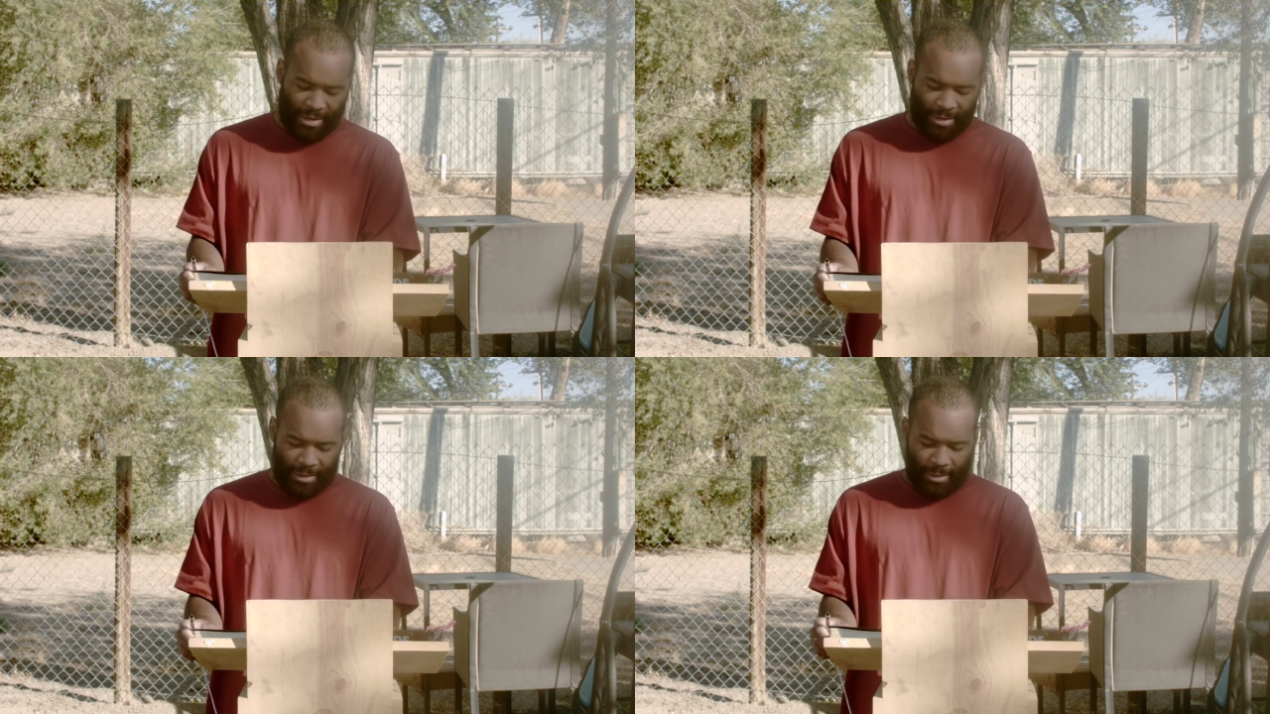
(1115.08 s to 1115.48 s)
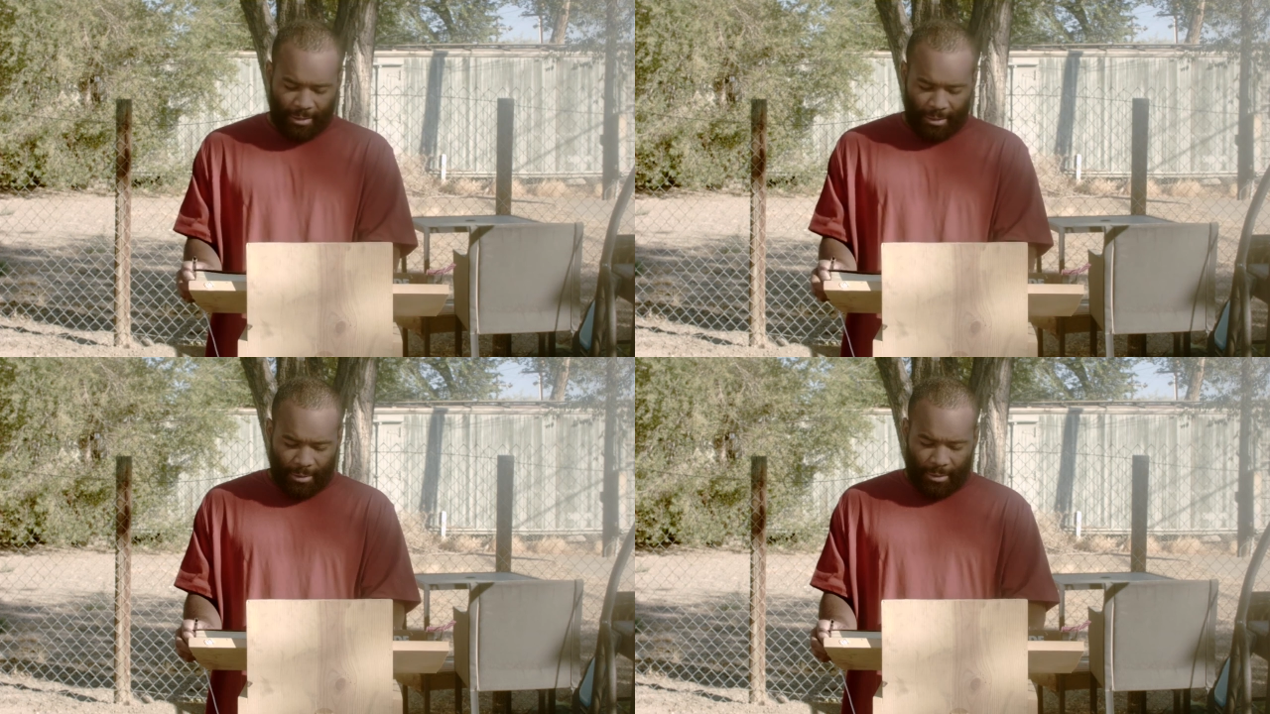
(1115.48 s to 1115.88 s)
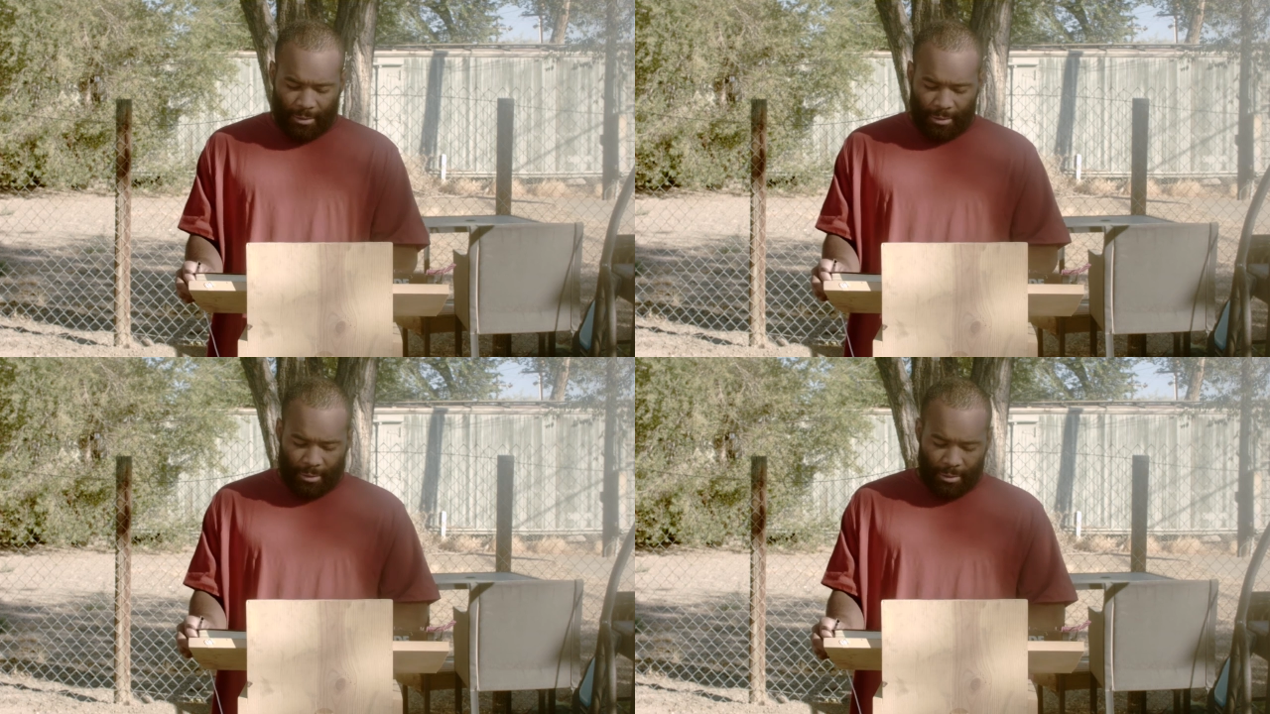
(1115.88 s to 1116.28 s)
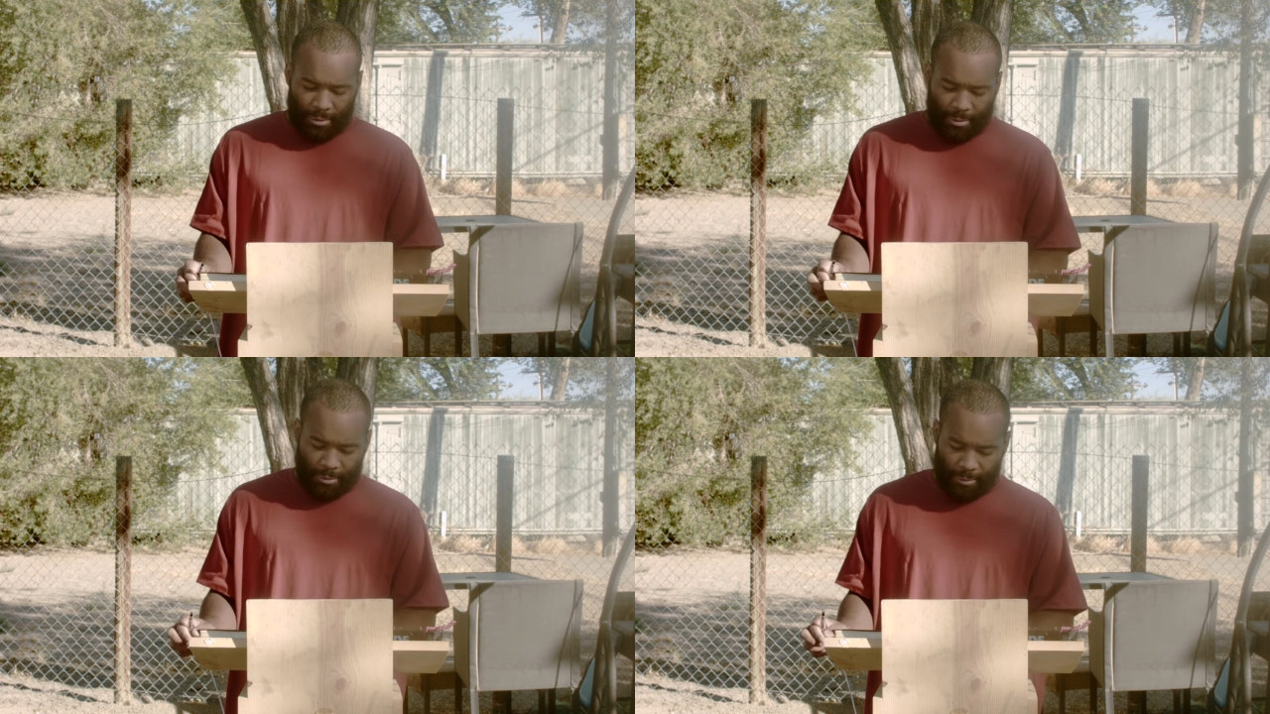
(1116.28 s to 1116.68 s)

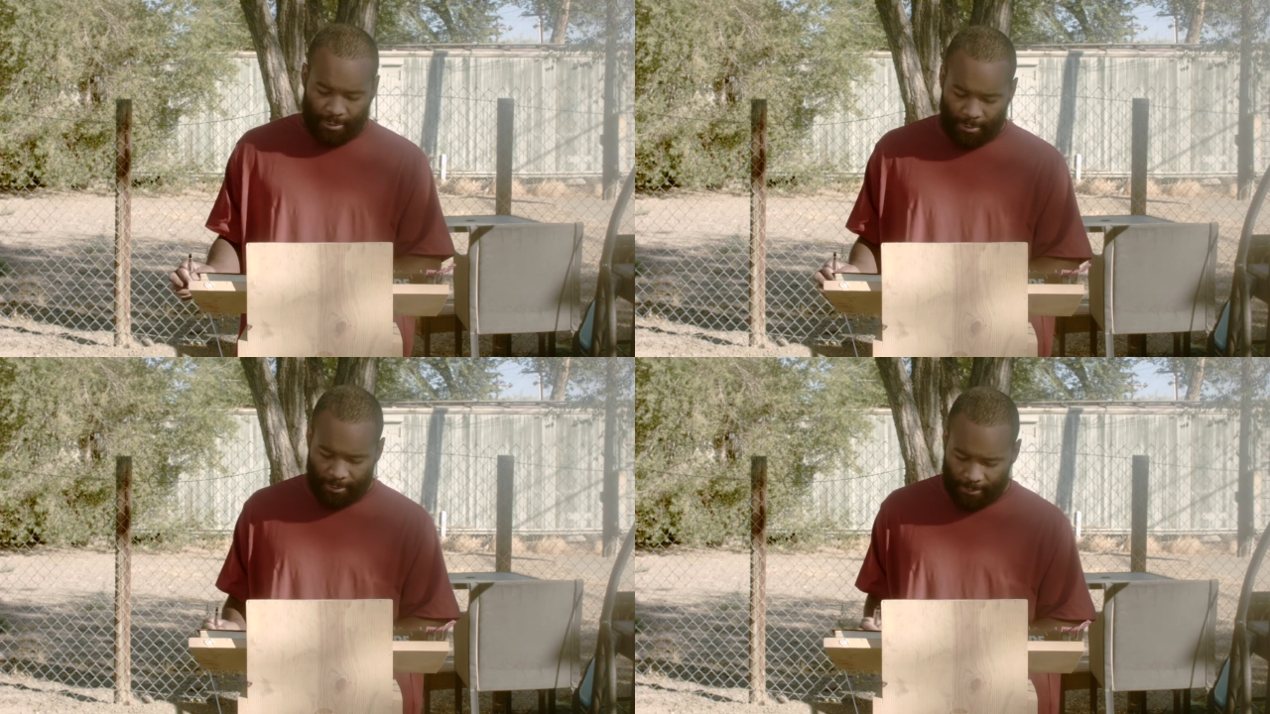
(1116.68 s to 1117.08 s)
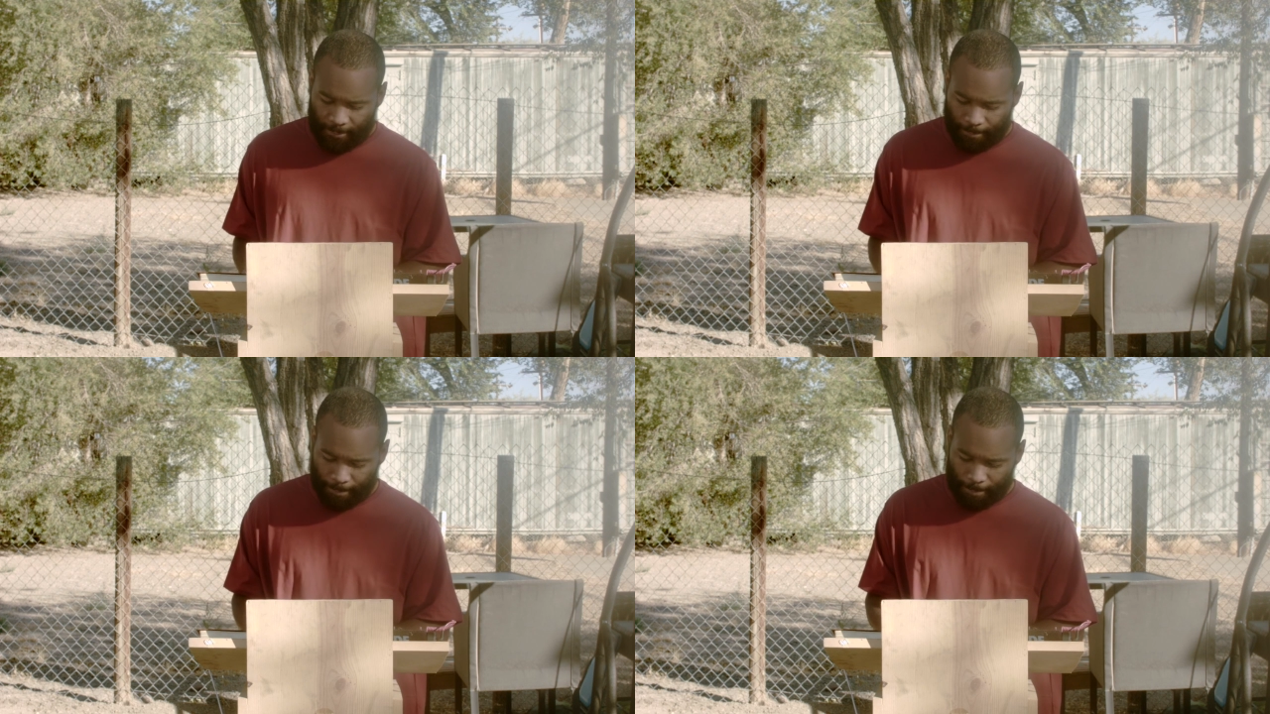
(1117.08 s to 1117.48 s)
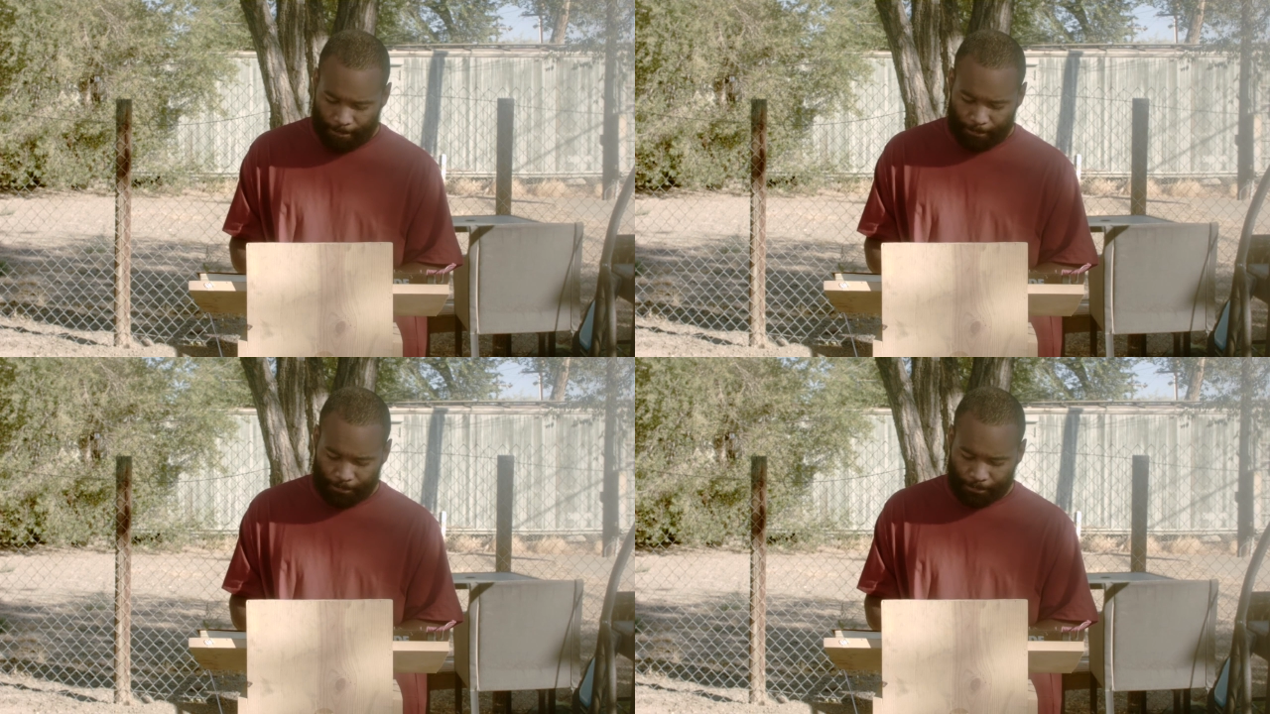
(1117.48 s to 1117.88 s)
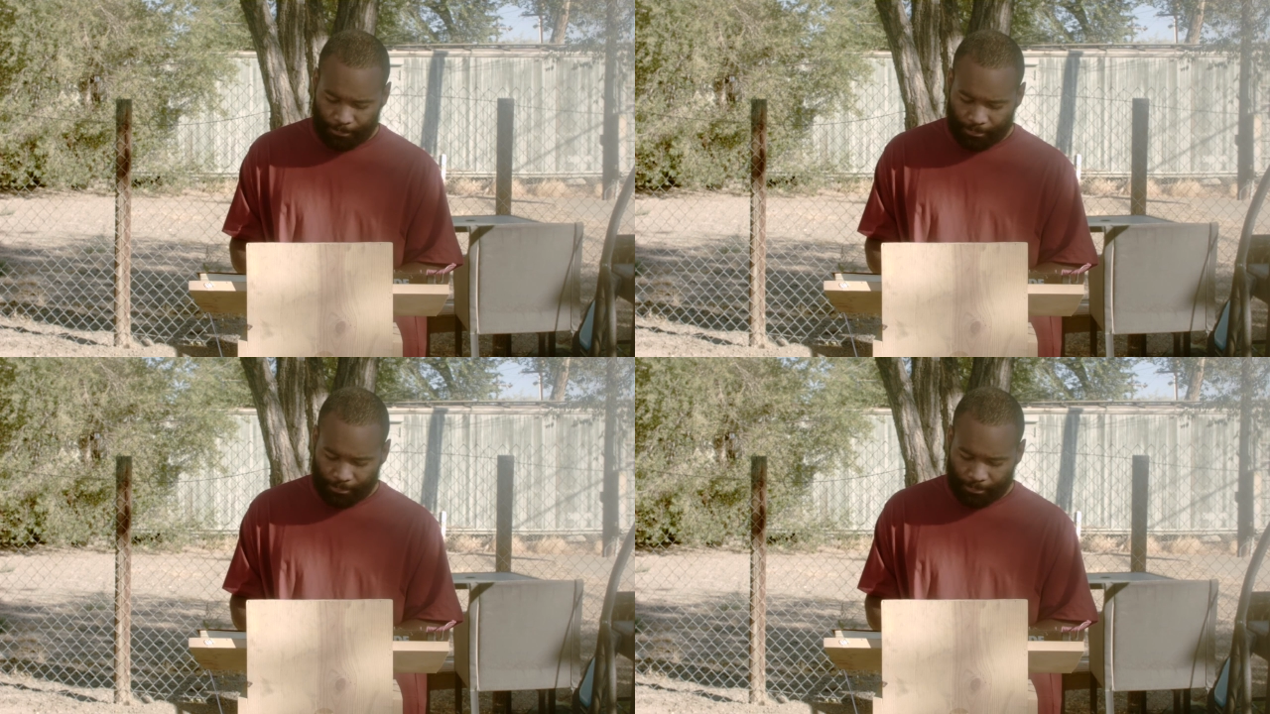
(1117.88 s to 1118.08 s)
[no speech]